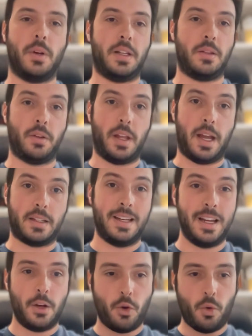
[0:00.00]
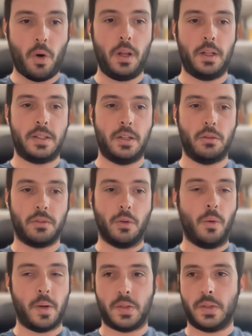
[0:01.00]
on that. Quality over
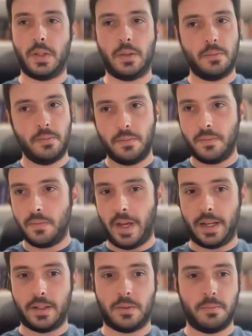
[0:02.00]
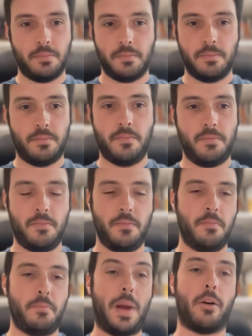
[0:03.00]
quantity. That is
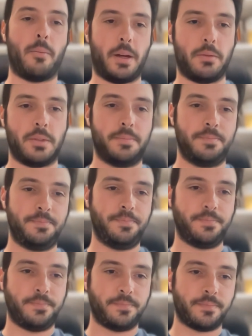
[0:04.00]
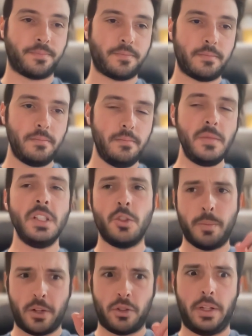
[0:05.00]
paramount,
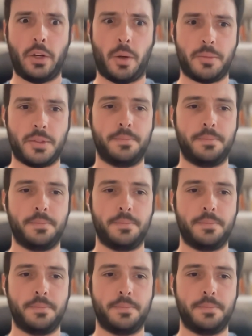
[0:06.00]
especially in ops.